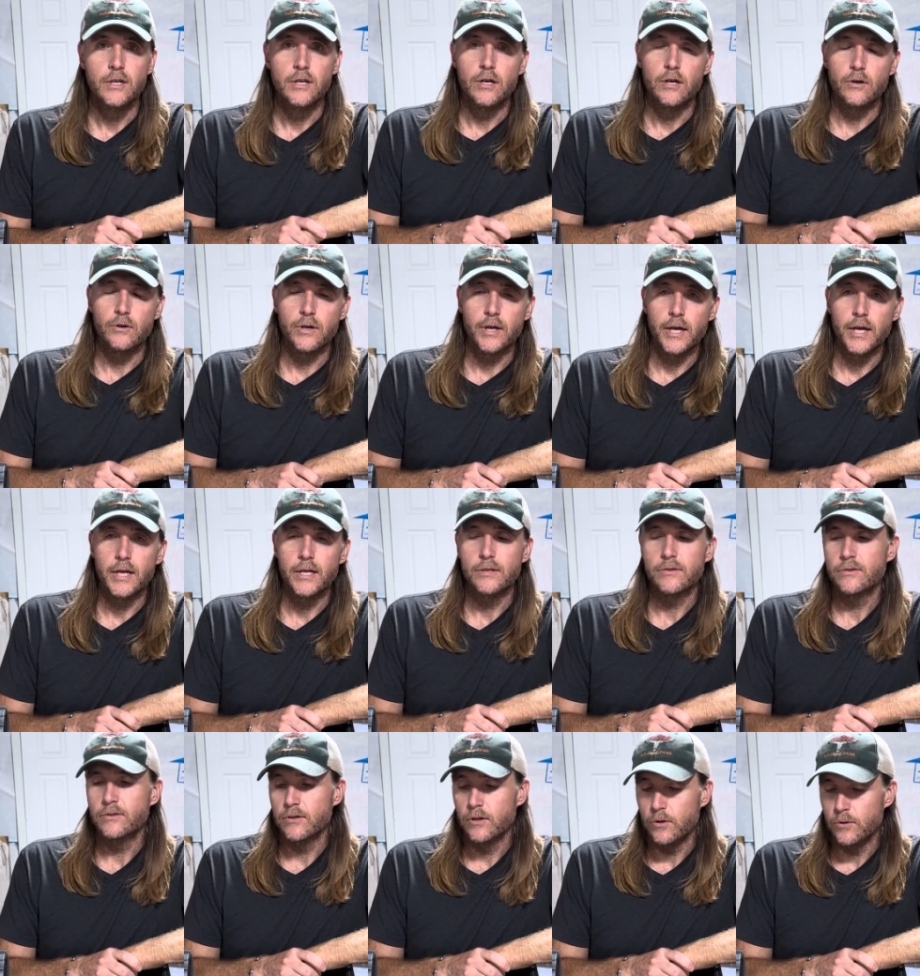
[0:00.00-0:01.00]
Okay,
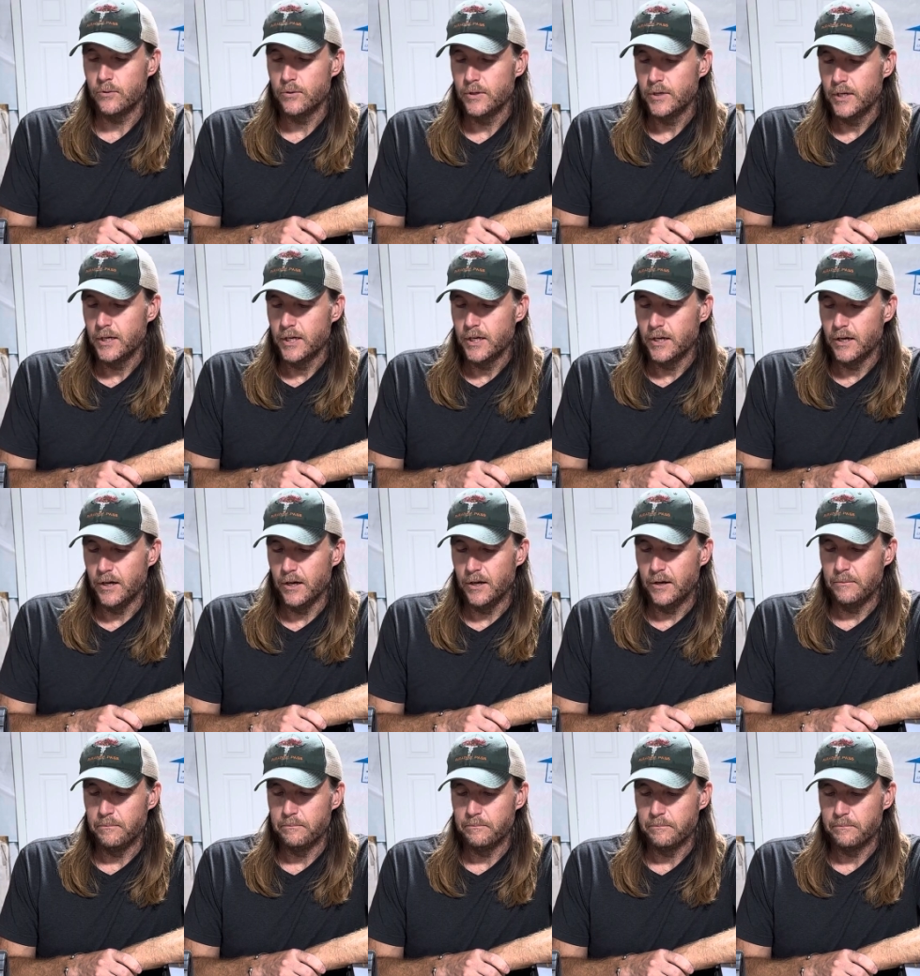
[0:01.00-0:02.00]
so
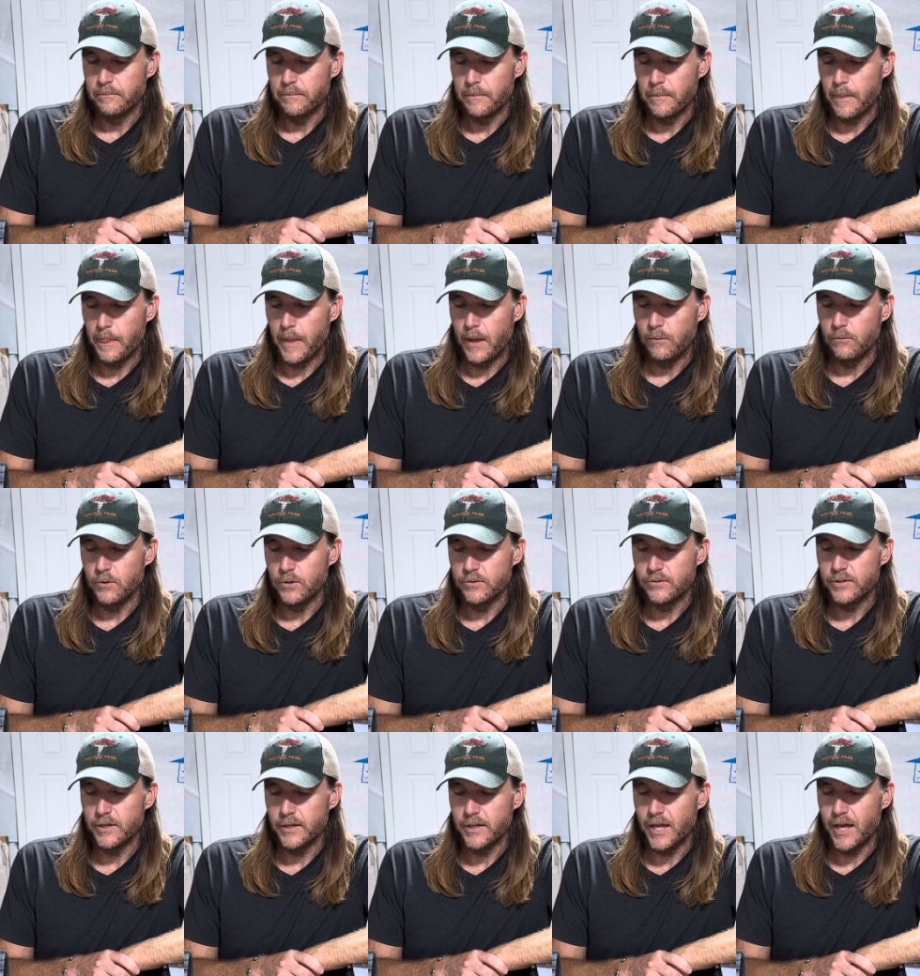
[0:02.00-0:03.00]
I will
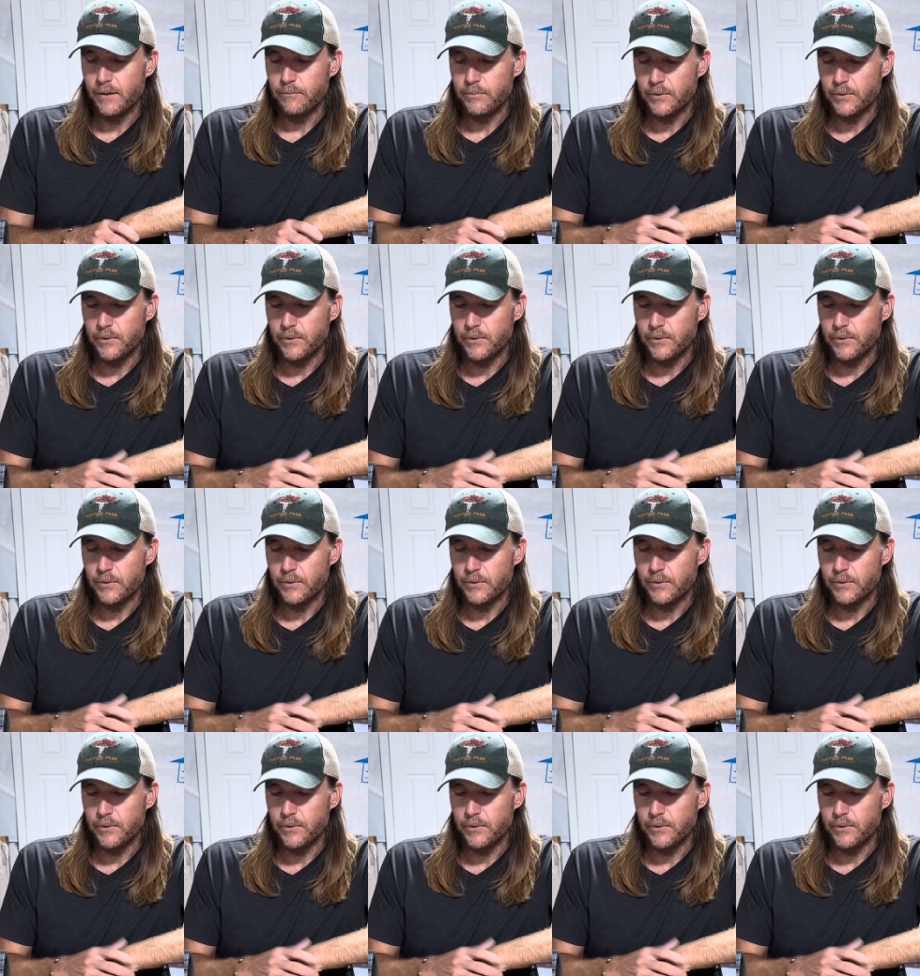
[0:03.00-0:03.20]
say that.